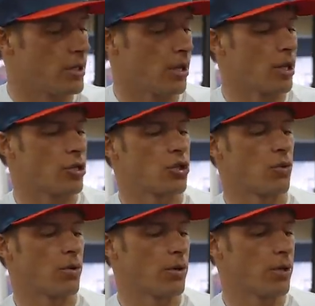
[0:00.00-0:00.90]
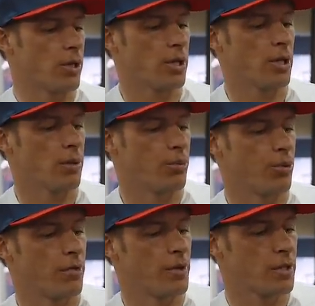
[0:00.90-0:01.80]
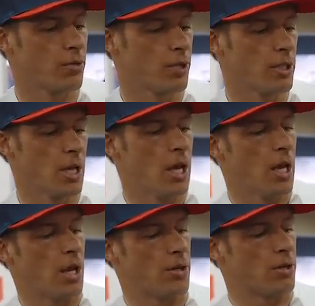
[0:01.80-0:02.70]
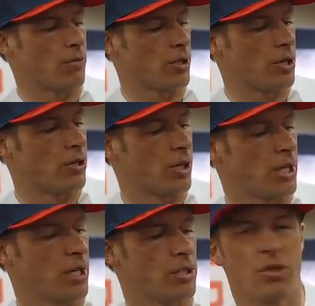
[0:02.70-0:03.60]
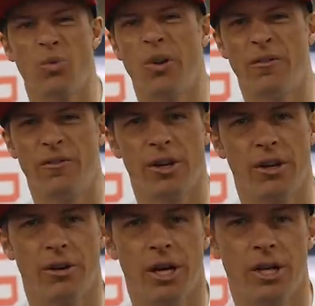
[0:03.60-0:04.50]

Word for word: It's a lot shorter than previous ones and you can really hook in just one finger